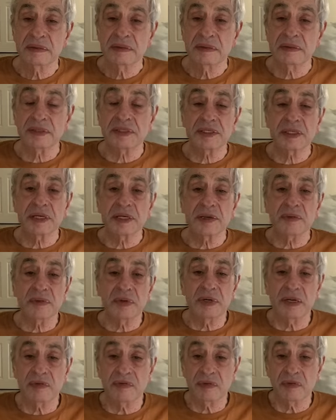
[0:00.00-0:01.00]
Does
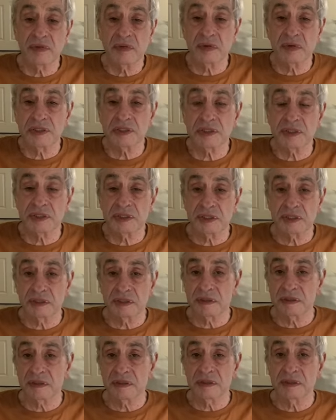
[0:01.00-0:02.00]
anyone have a
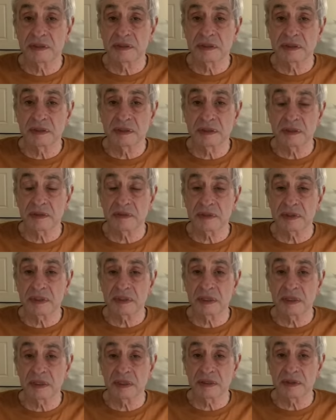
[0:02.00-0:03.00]
question you would
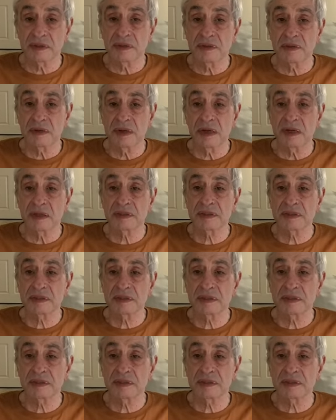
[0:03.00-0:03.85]
like to ask?